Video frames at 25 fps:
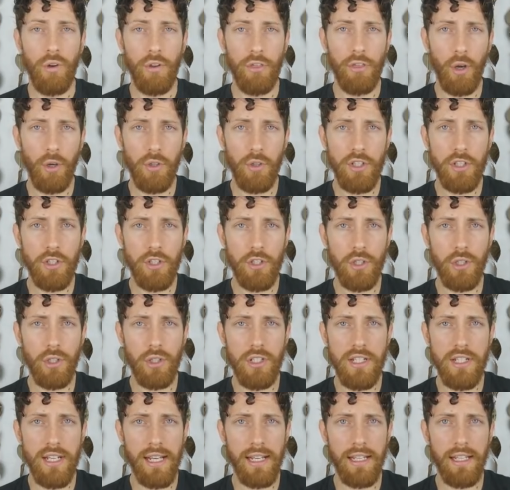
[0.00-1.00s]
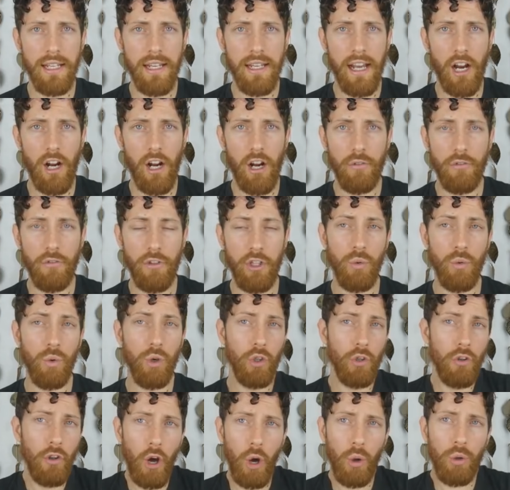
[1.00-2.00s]
With those concerns taken care of, you
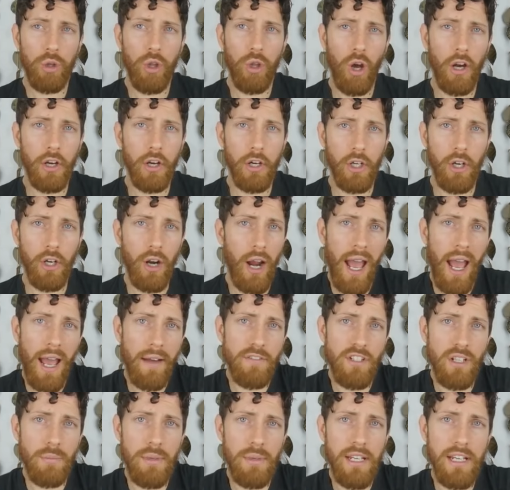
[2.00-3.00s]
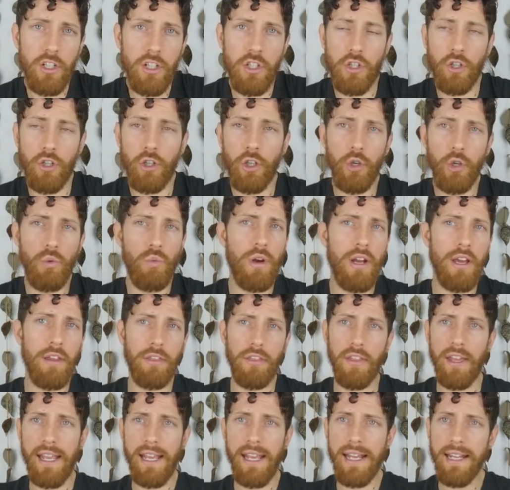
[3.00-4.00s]
will no longer have to be concerned
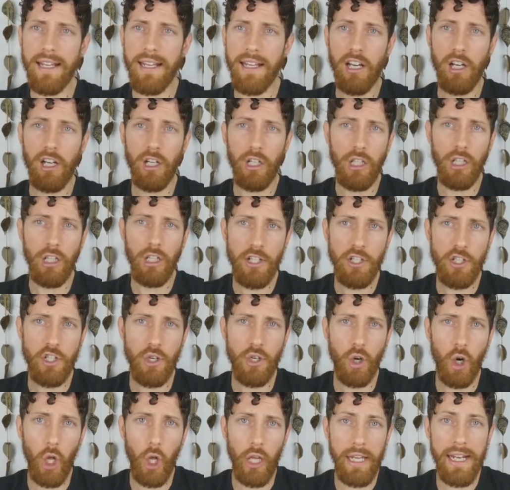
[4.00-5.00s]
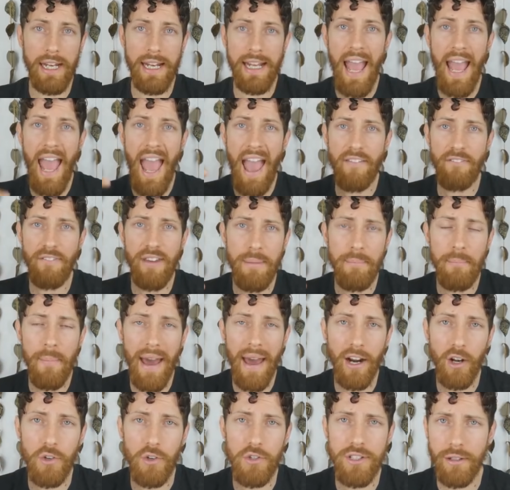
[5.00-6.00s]
with eating cholesterol, eating heavy
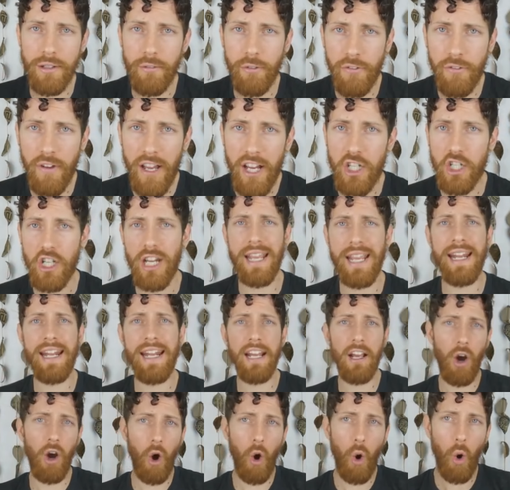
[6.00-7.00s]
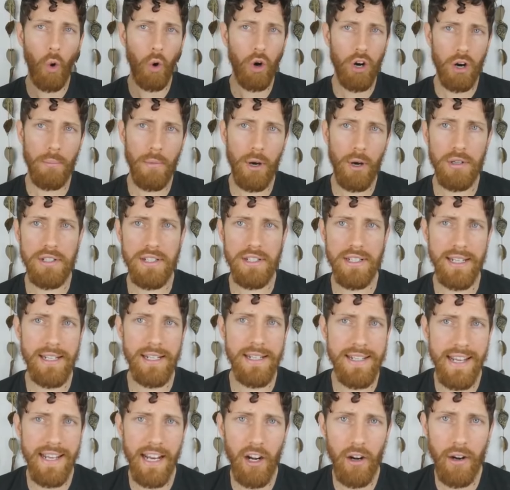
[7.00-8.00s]
metals in fish, eating hormones
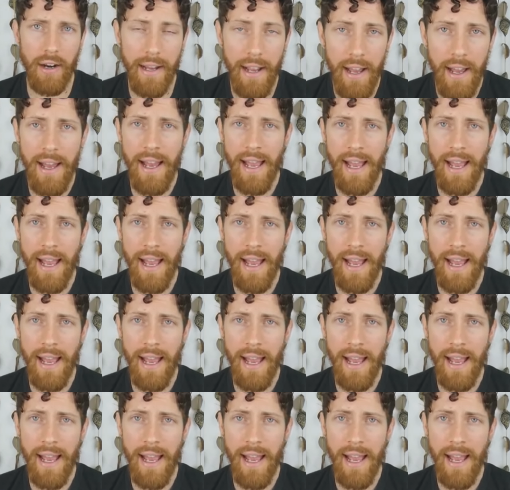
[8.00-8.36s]
in dairy,